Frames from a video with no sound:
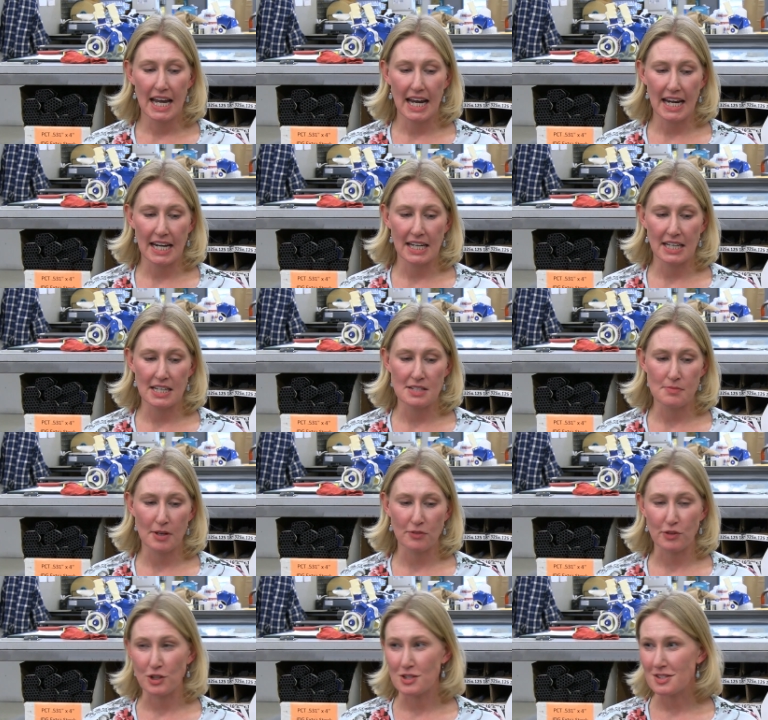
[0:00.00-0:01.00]
And Mount
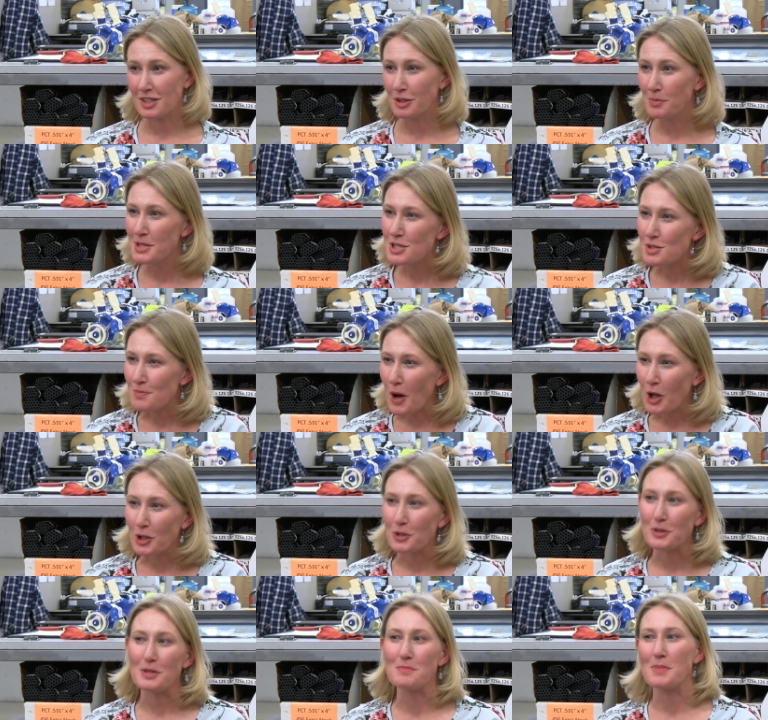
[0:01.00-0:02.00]
Vernon's a little bit
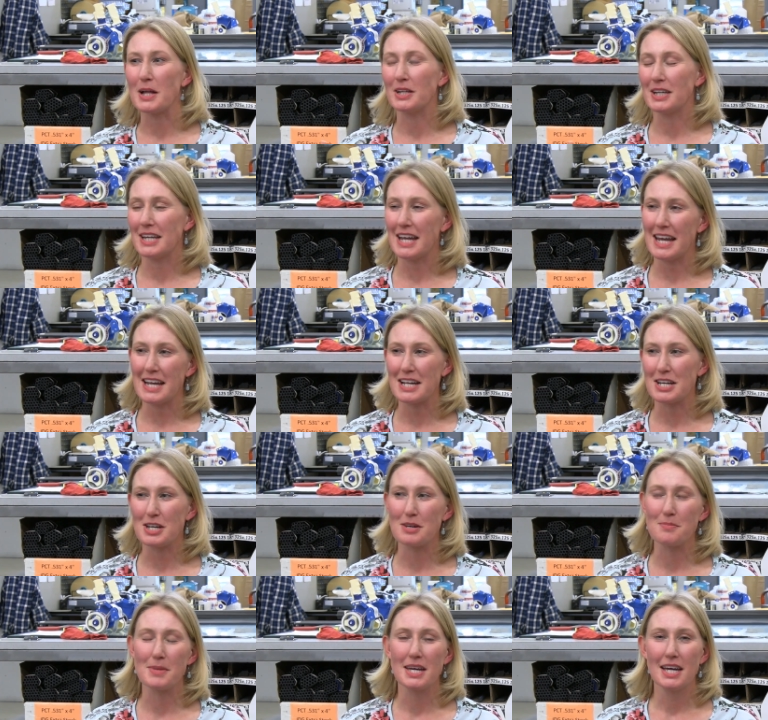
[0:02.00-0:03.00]
smaller than
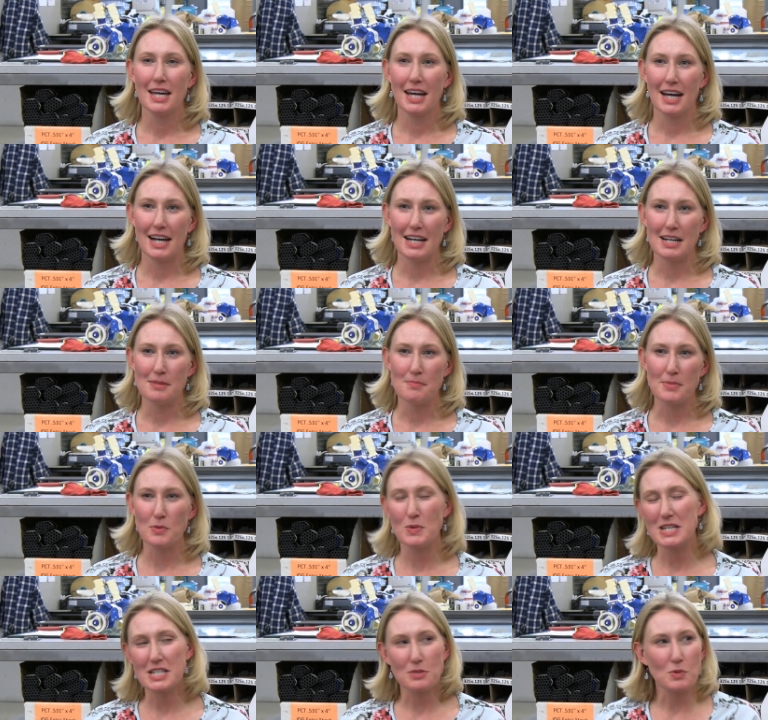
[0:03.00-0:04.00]
Bellingham, but
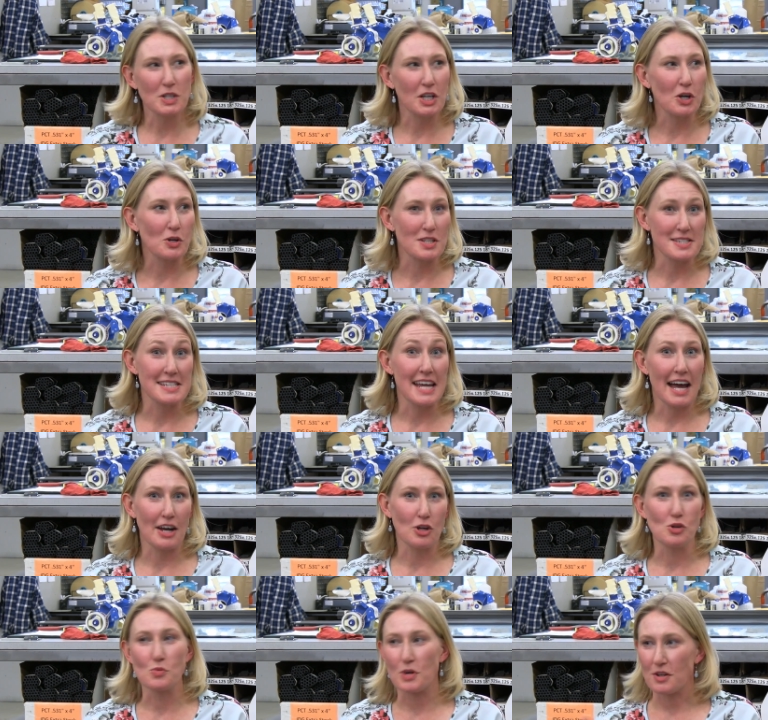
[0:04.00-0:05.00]
we didn't want to go to
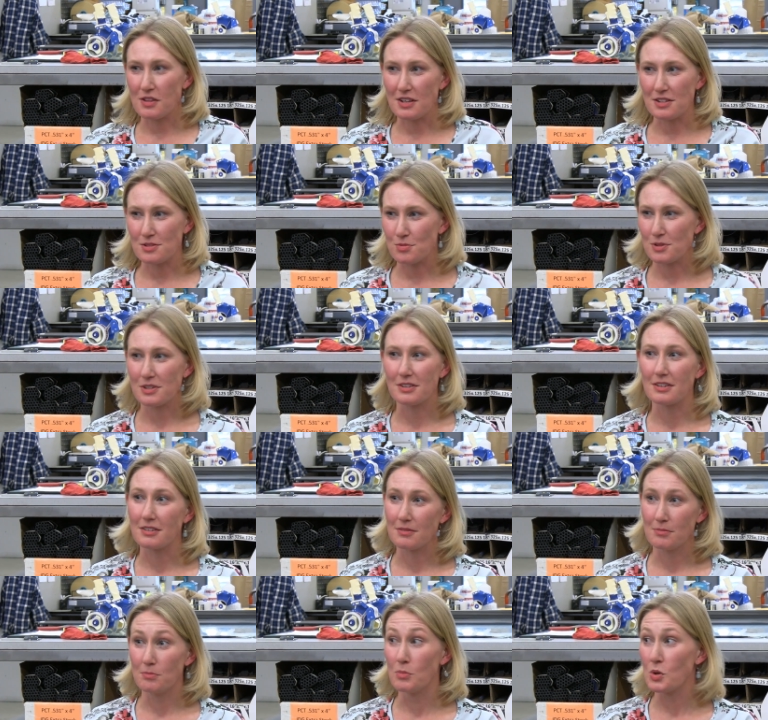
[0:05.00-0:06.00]
Seattle where things were
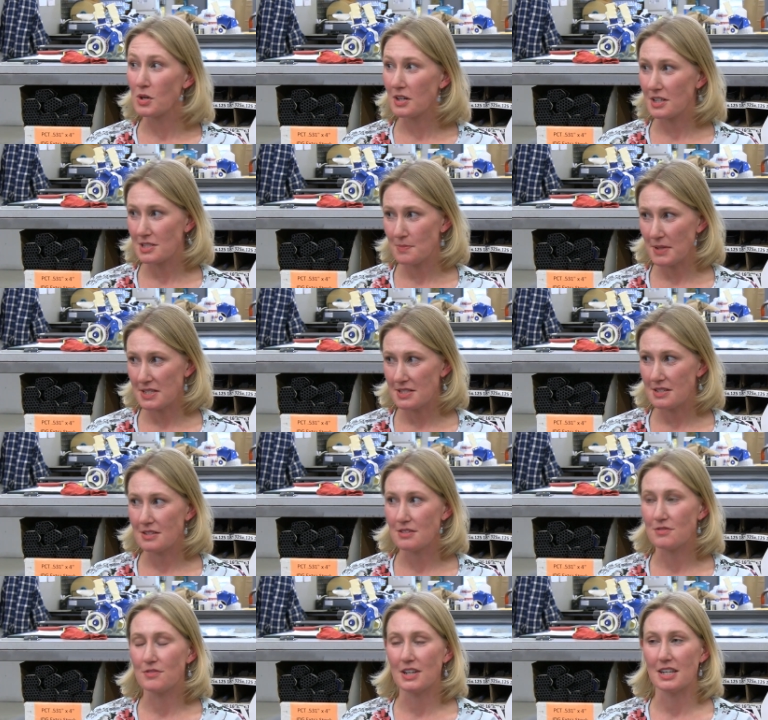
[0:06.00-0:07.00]
more
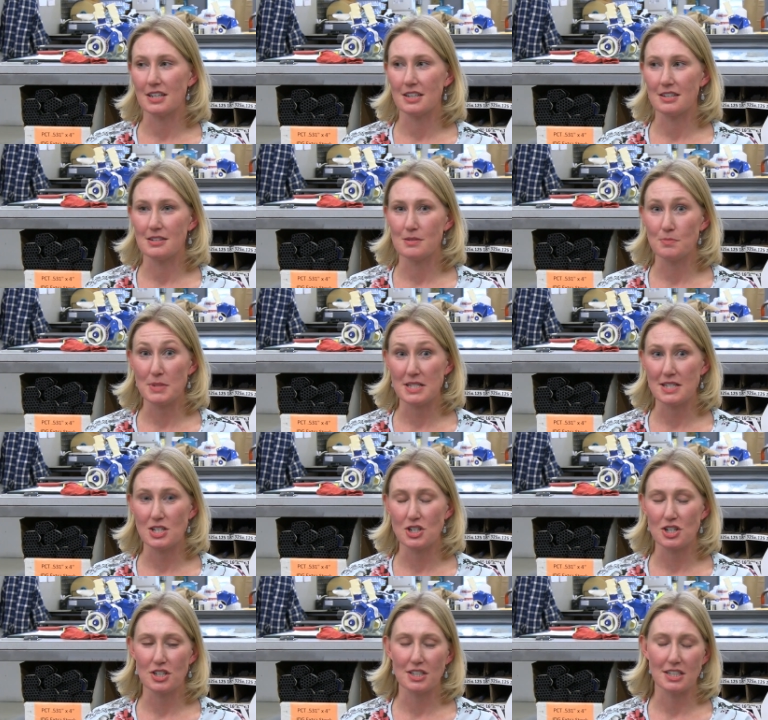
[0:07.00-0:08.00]
expensive and
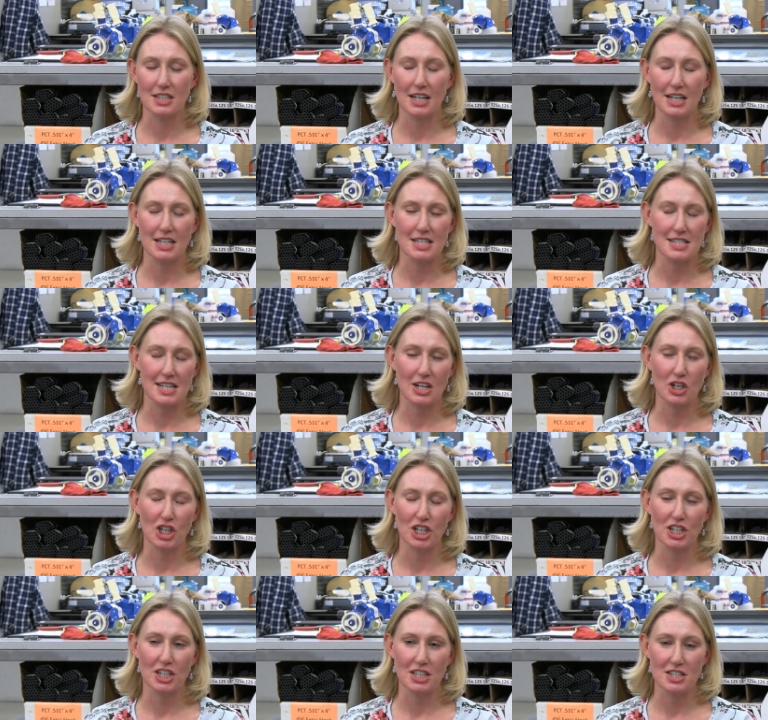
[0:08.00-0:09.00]
busier and kind of
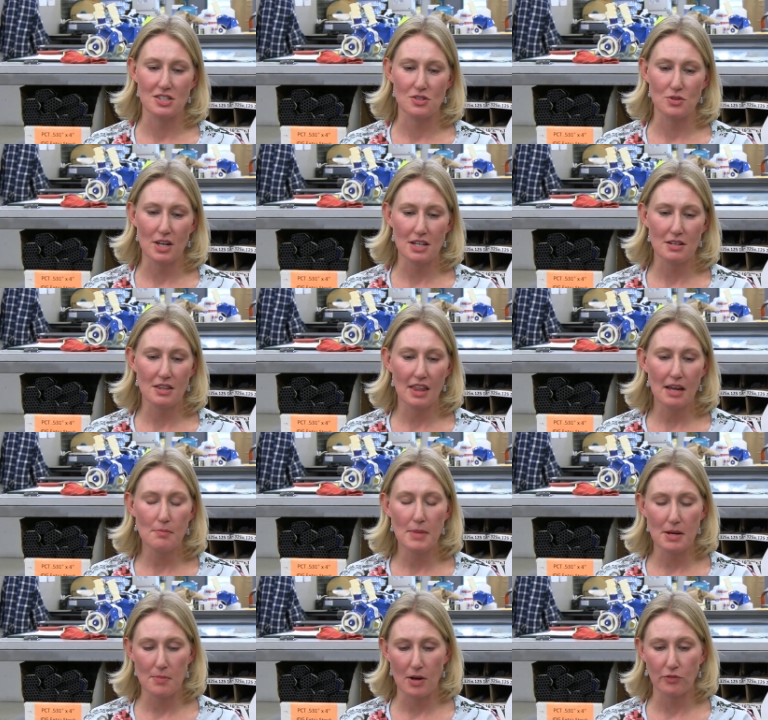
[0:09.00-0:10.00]
scarier, and so that
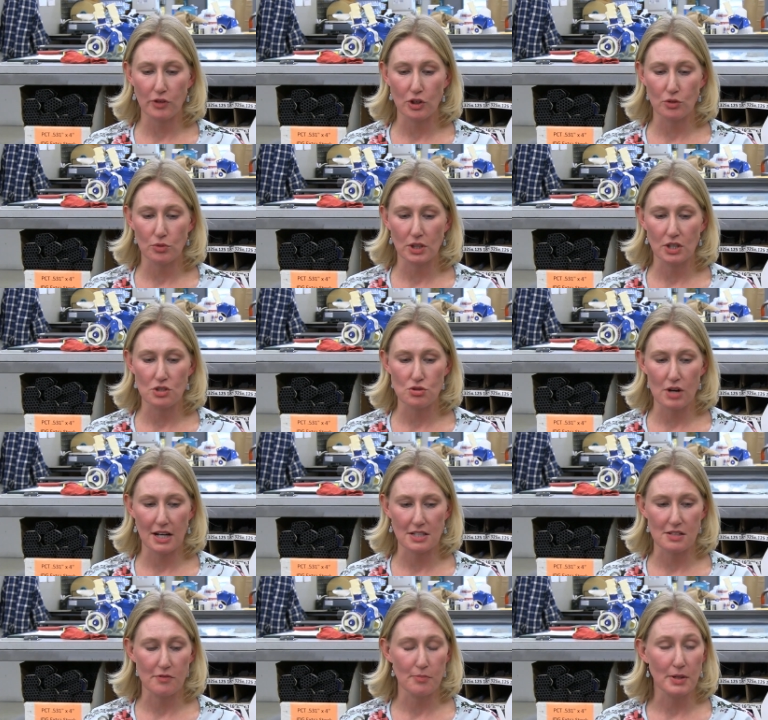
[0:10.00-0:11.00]
made Mount Vernon really
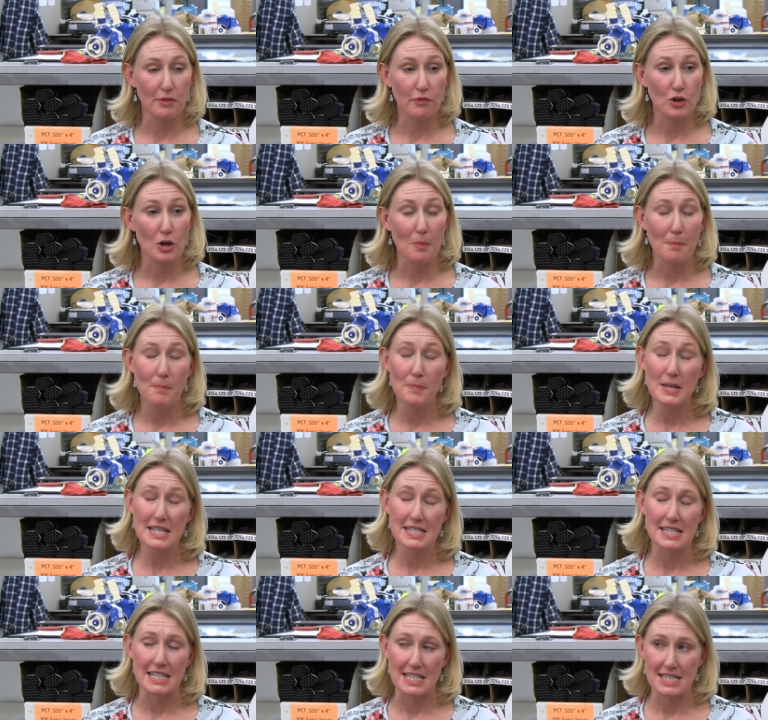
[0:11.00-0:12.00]
attractive. But for a
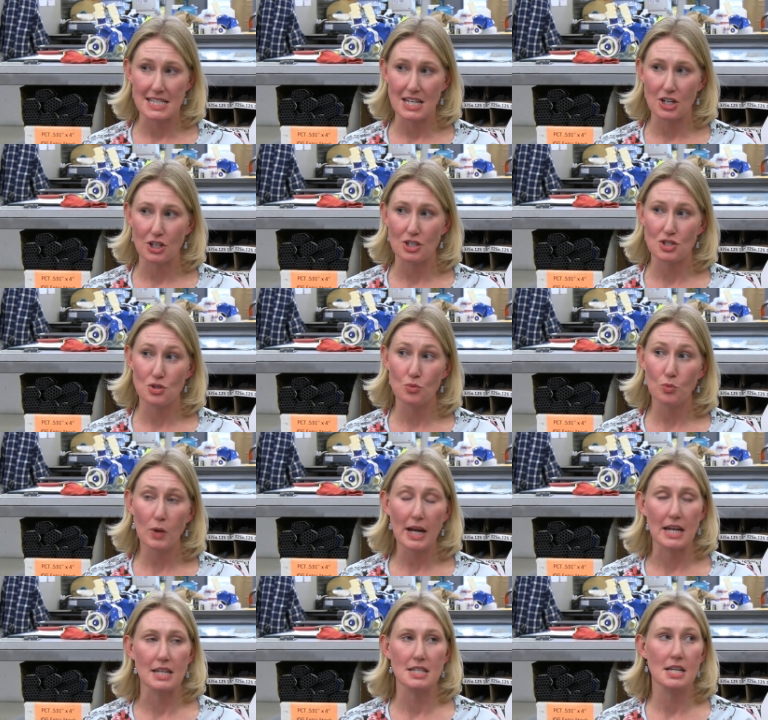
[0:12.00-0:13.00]
business here, it's
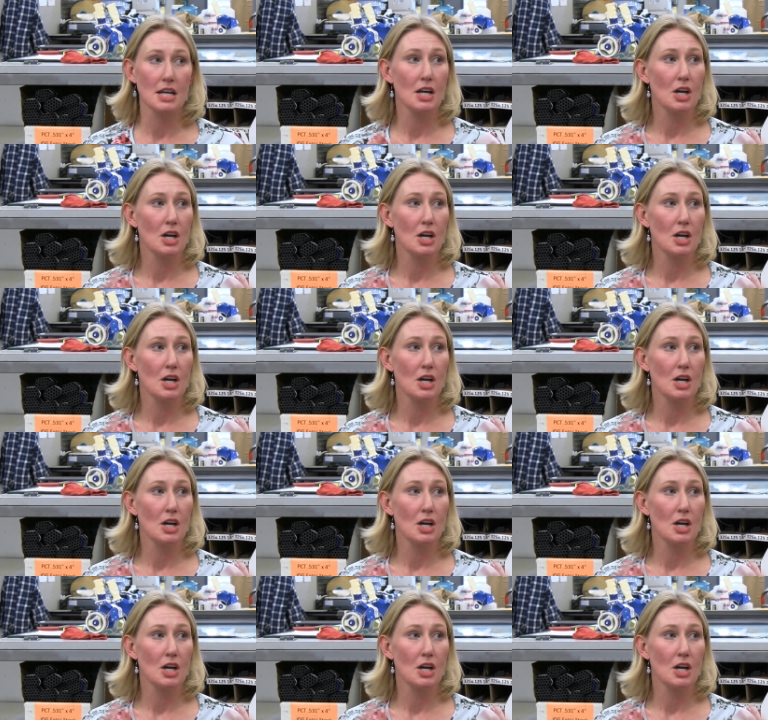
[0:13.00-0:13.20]
great.